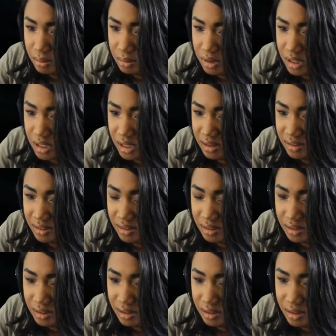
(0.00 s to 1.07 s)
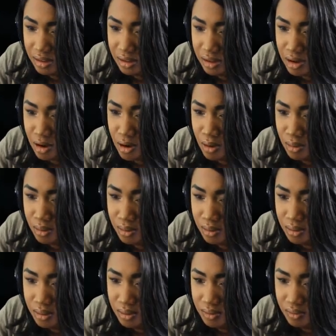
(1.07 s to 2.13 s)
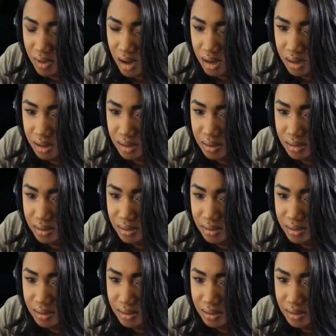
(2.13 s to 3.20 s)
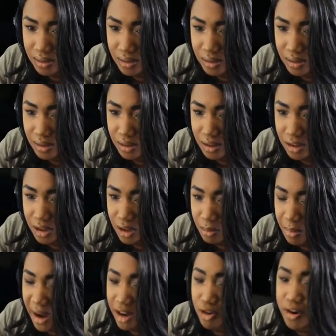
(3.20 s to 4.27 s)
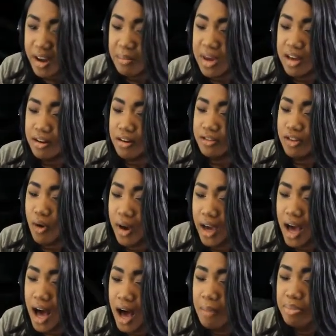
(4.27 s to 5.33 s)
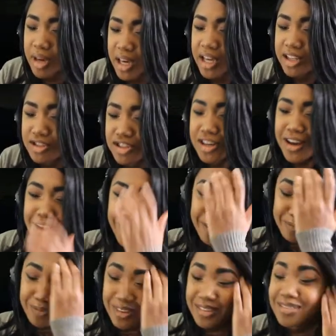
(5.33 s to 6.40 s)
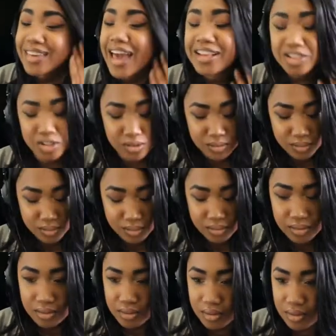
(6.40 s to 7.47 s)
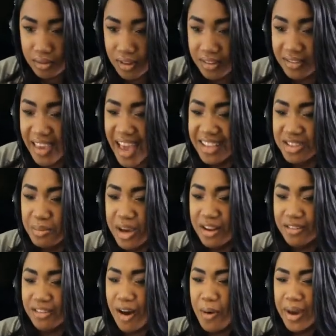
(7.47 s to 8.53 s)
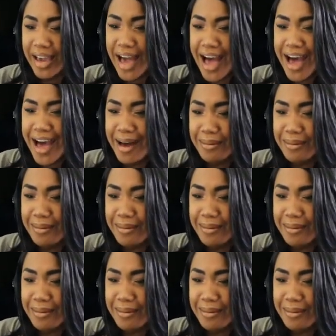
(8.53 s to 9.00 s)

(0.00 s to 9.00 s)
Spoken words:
Please. No. Fuck. My creep meter is going up, bitch! The sketch meter's going up!